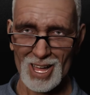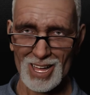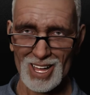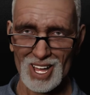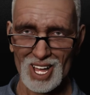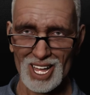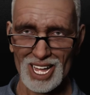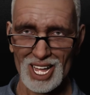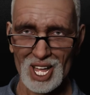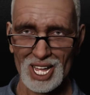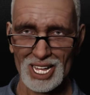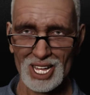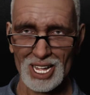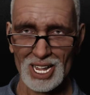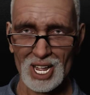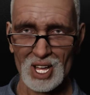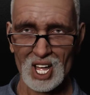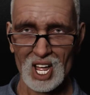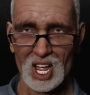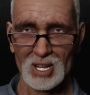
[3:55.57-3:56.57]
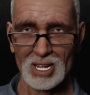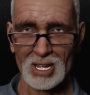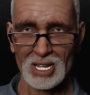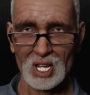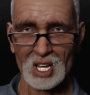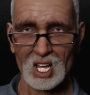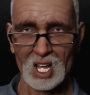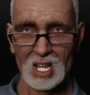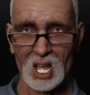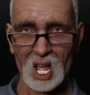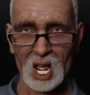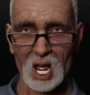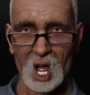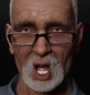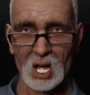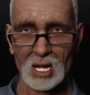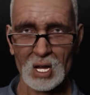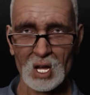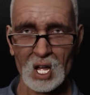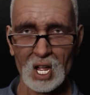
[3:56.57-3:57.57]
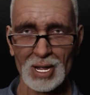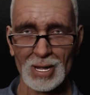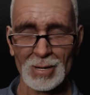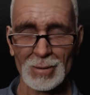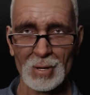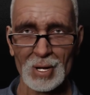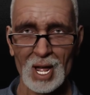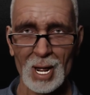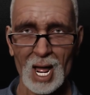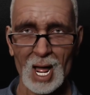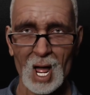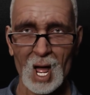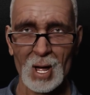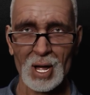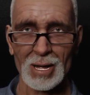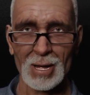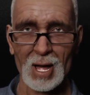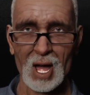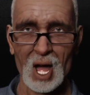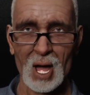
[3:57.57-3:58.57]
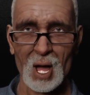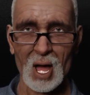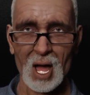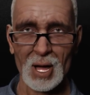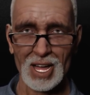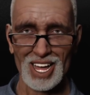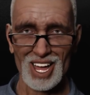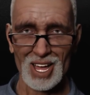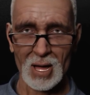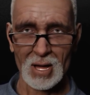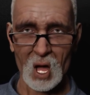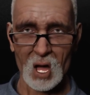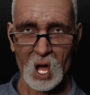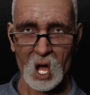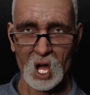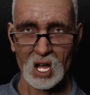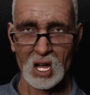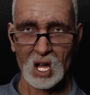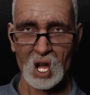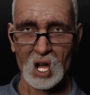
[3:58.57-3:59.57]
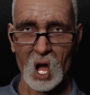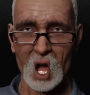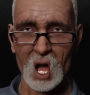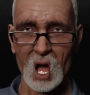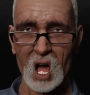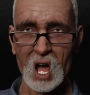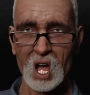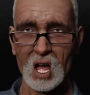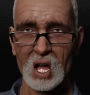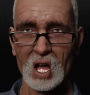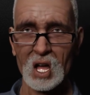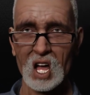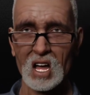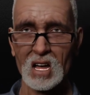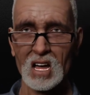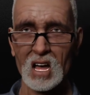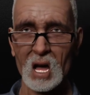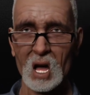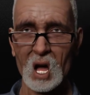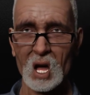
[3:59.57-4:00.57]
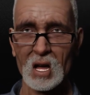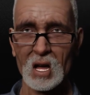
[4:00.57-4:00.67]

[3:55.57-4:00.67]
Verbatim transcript: With text-to-speech you just have to write whatever you like your character should talk about